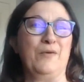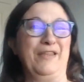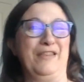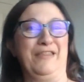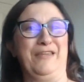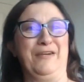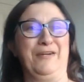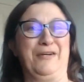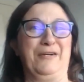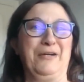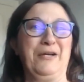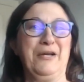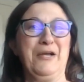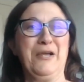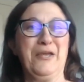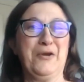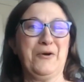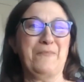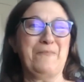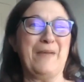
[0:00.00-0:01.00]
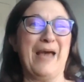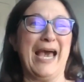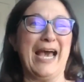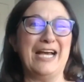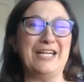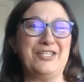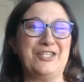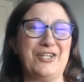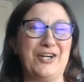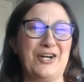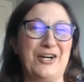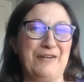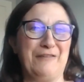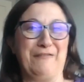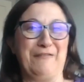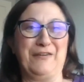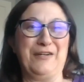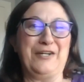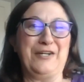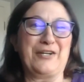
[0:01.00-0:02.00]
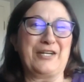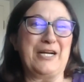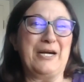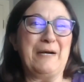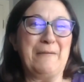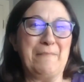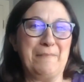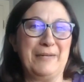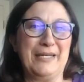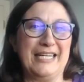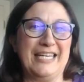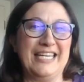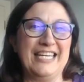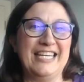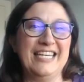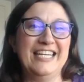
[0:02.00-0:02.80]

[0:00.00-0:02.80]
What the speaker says: with your badge on for your company,